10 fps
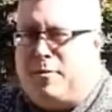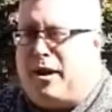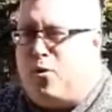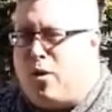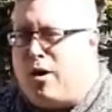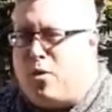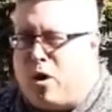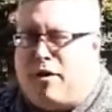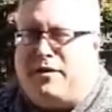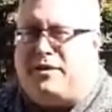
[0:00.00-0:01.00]
no matter where
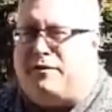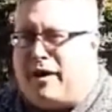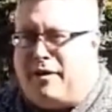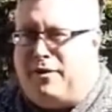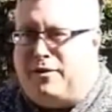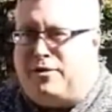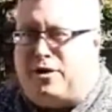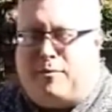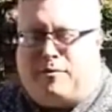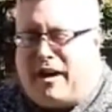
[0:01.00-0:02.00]
you are, if it's a 5-year
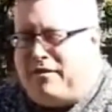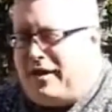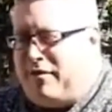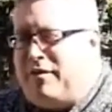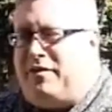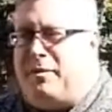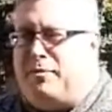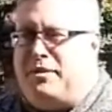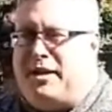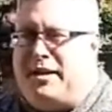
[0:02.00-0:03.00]
term, 5, 10,
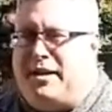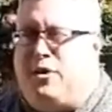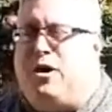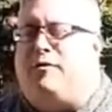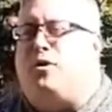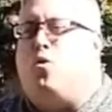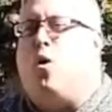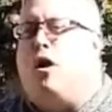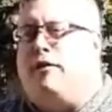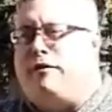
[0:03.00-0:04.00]
15% down, you're going to have
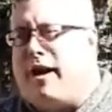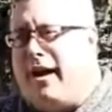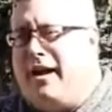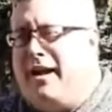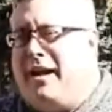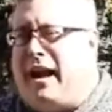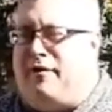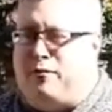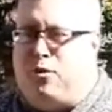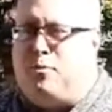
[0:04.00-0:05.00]
to qualify
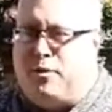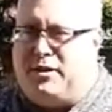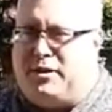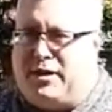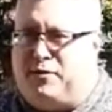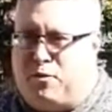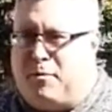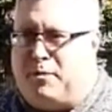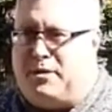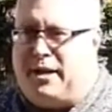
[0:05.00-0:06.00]
at
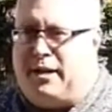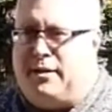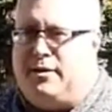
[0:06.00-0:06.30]
4.64%.